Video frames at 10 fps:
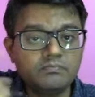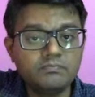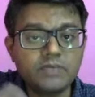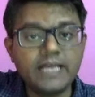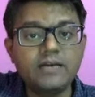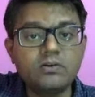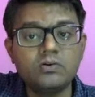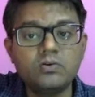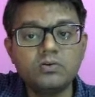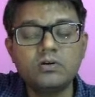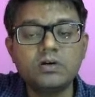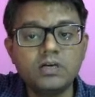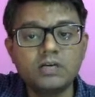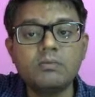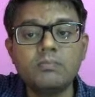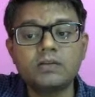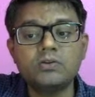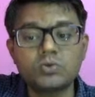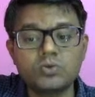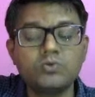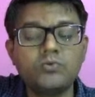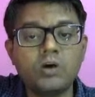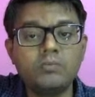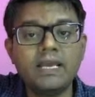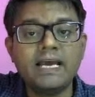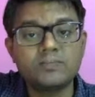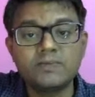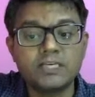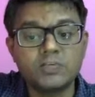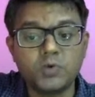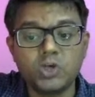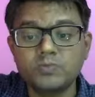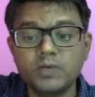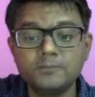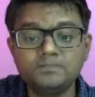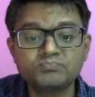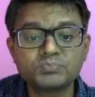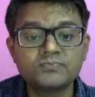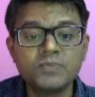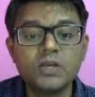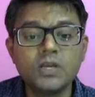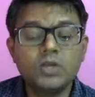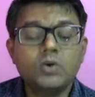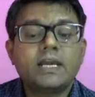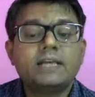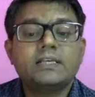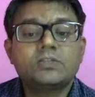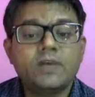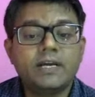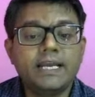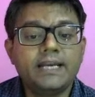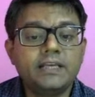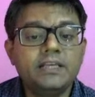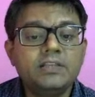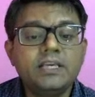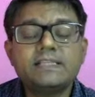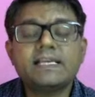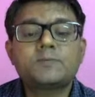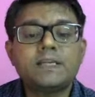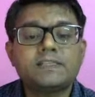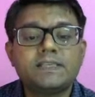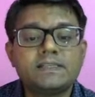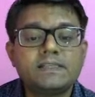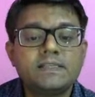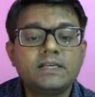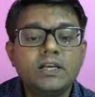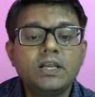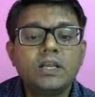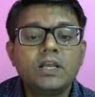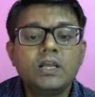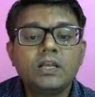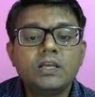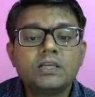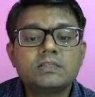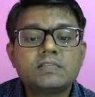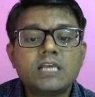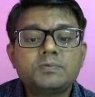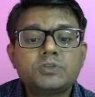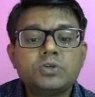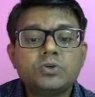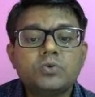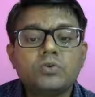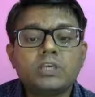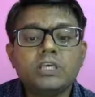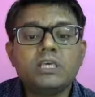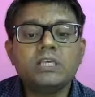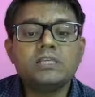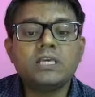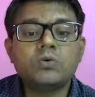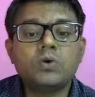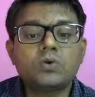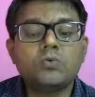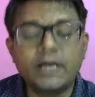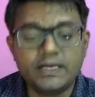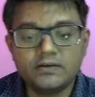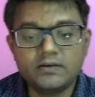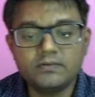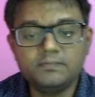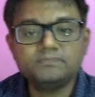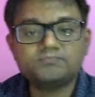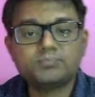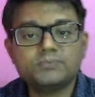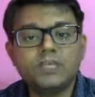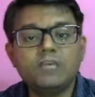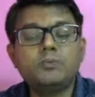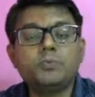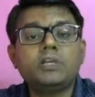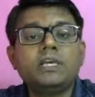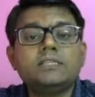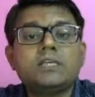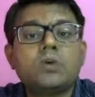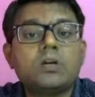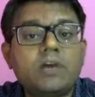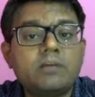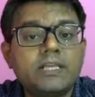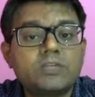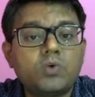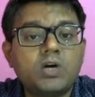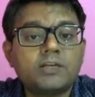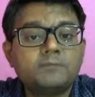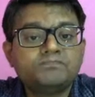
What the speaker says: try to remember those two formulae as much as possible. You look at this one, right? In these expressions, substitute E is equal to 1. If you put E is equal to 1 means what?